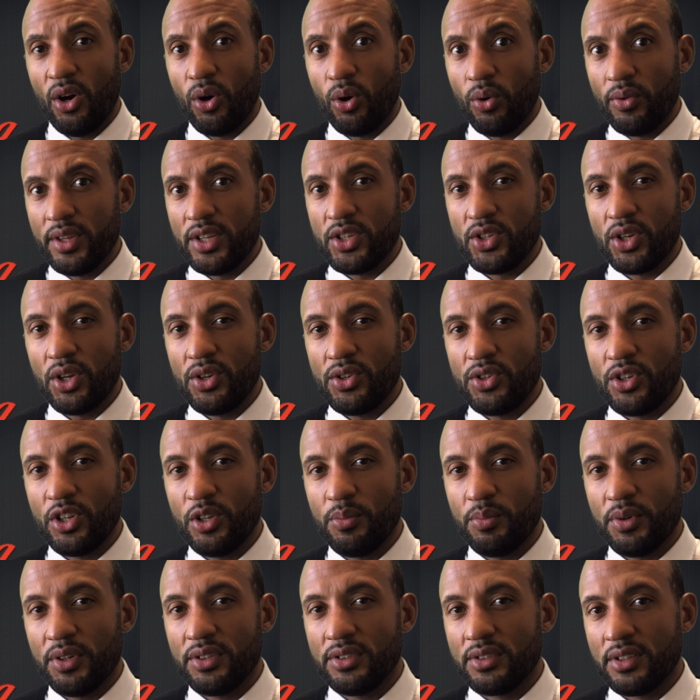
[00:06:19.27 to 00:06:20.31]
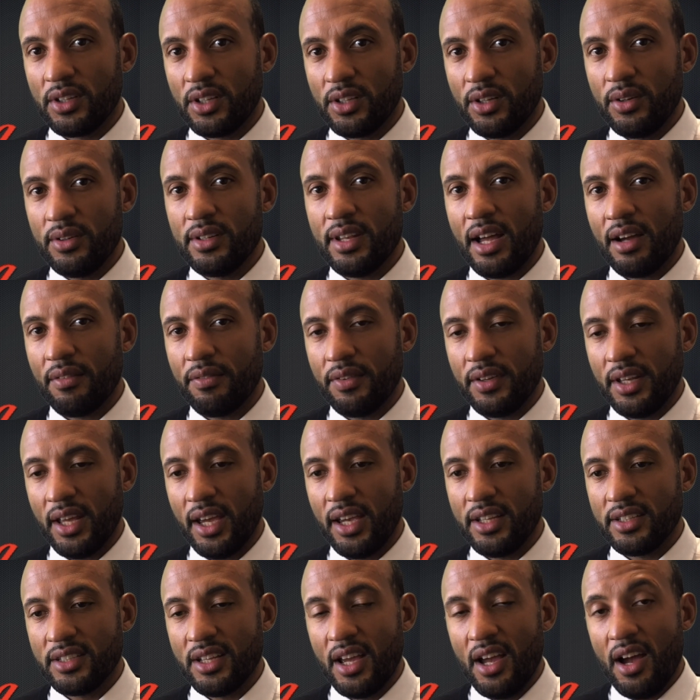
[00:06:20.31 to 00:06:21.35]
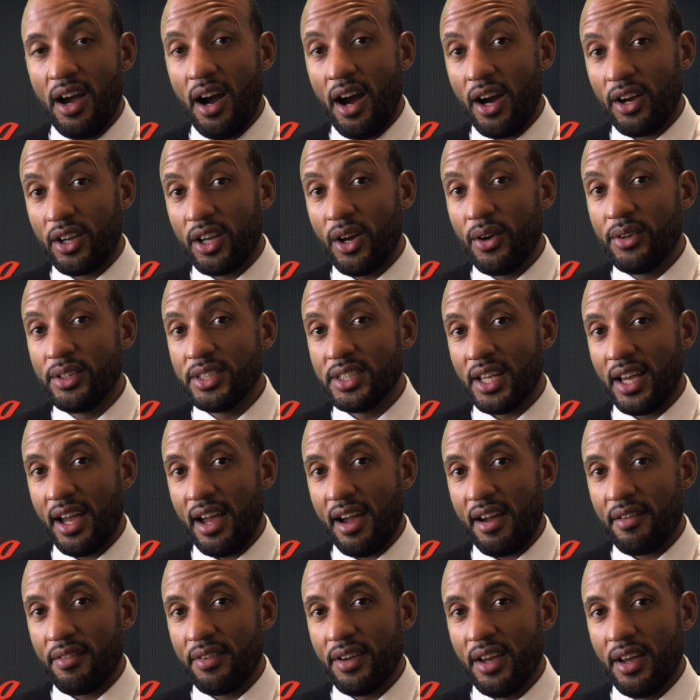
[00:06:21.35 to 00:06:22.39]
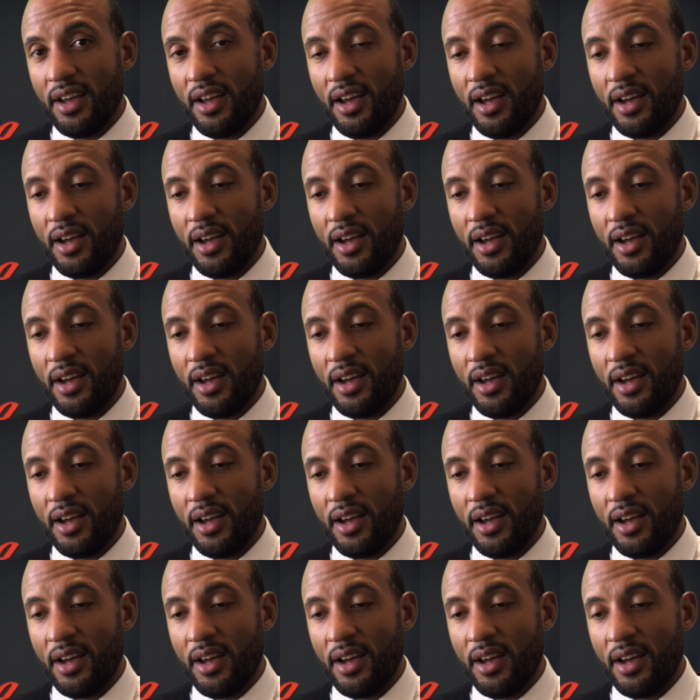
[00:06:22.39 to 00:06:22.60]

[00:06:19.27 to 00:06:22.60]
all these YouTubers, including Alfie Days, are going to have